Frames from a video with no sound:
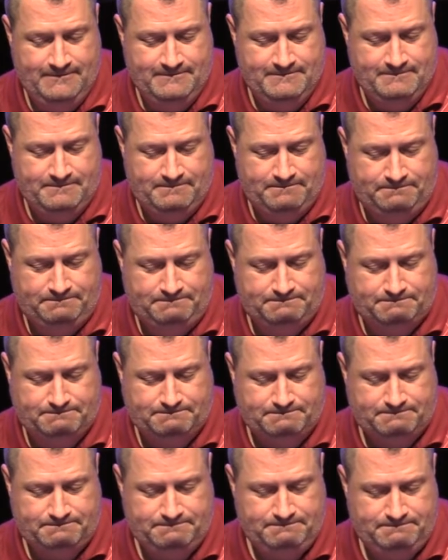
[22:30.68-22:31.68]

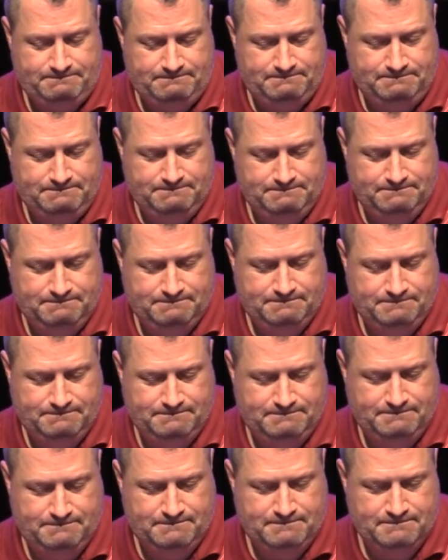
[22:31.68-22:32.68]

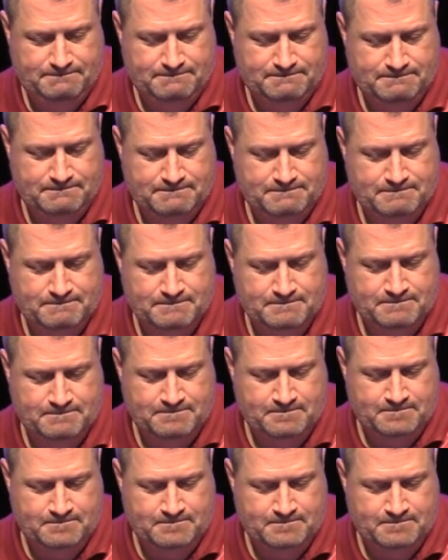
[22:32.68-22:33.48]
No one is speaking in this clip.